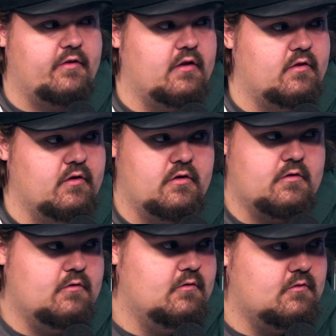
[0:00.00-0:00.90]
got the,
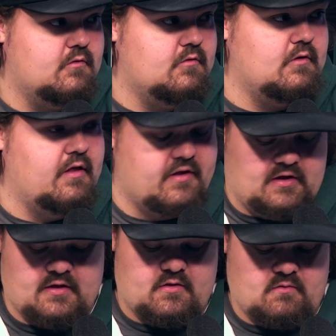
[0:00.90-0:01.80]
I think
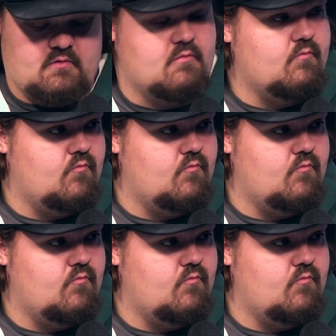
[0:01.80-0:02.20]
he had the